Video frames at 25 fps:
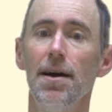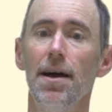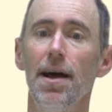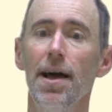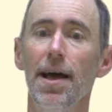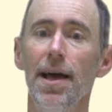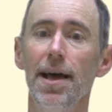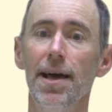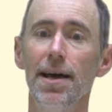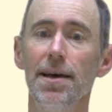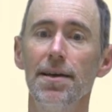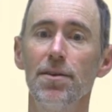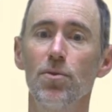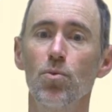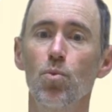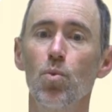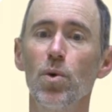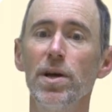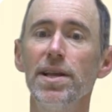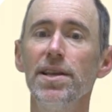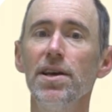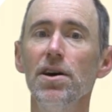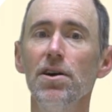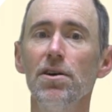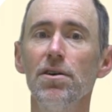And
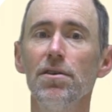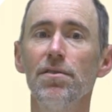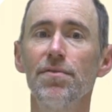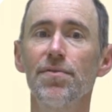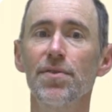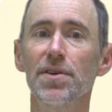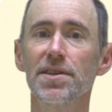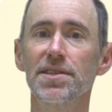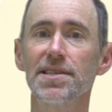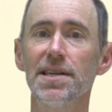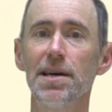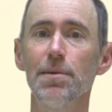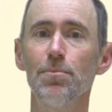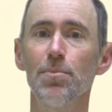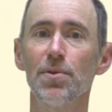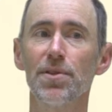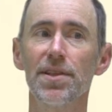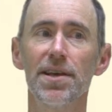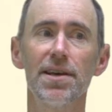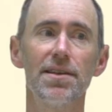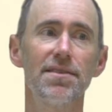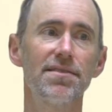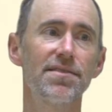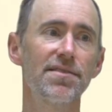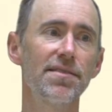we know, for example,
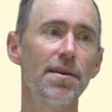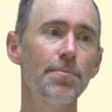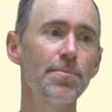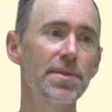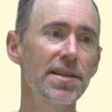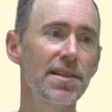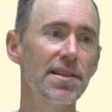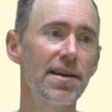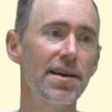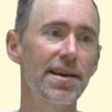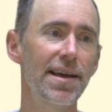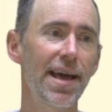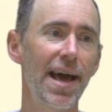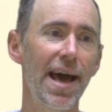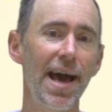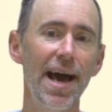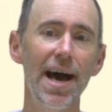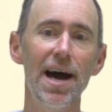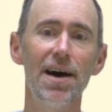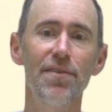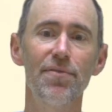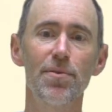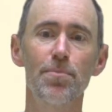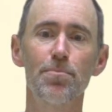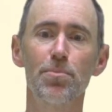that something like
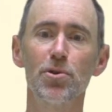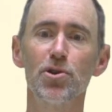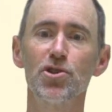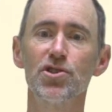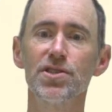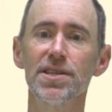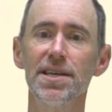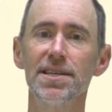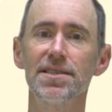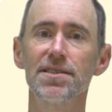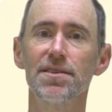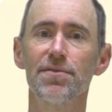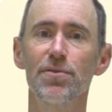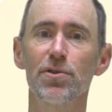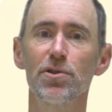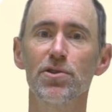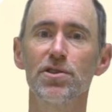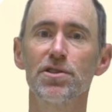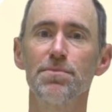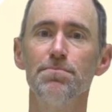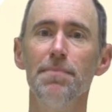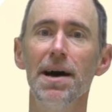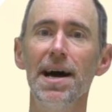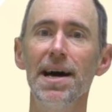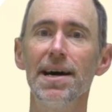0.5% of
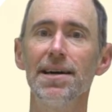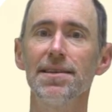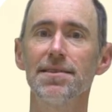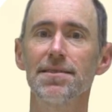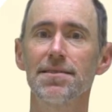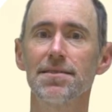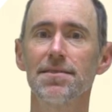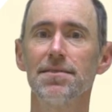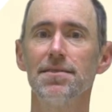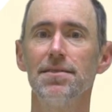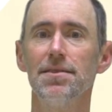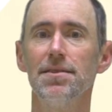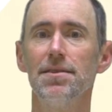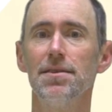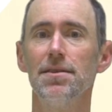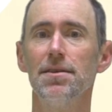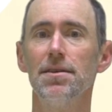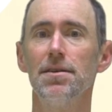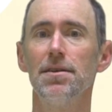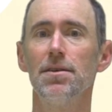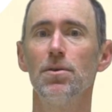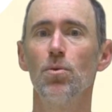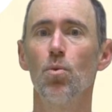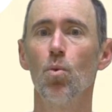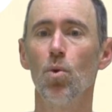Earth's mass
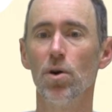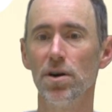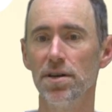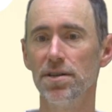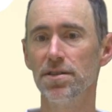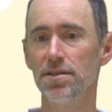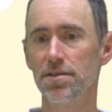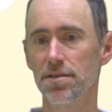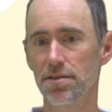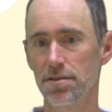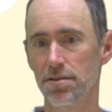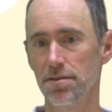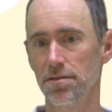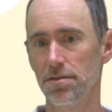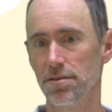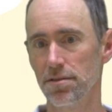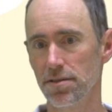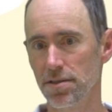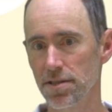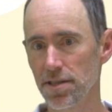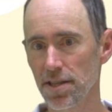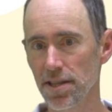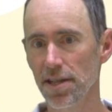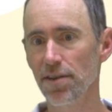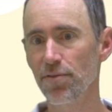was
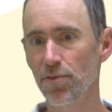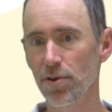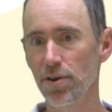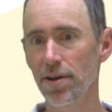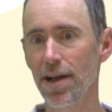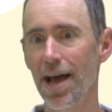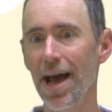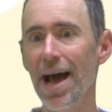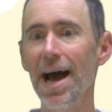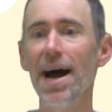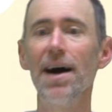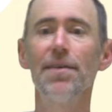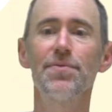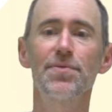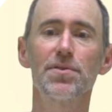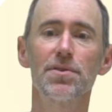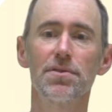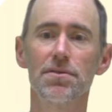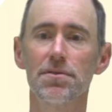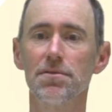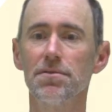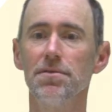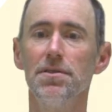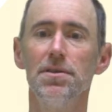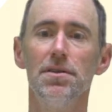delivered
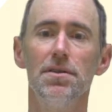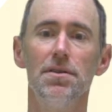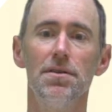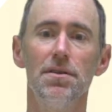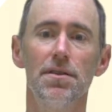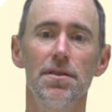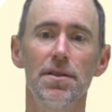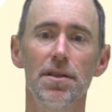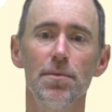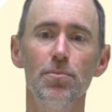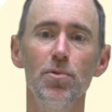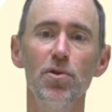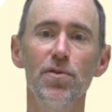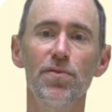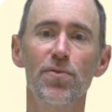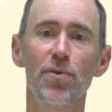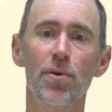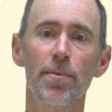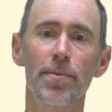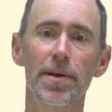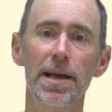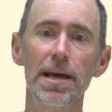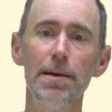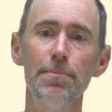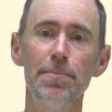after the moon
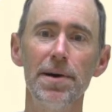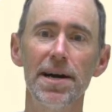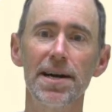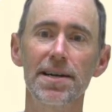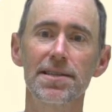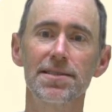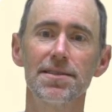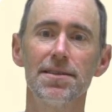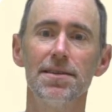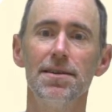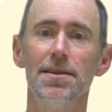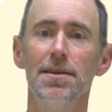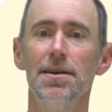forming impact.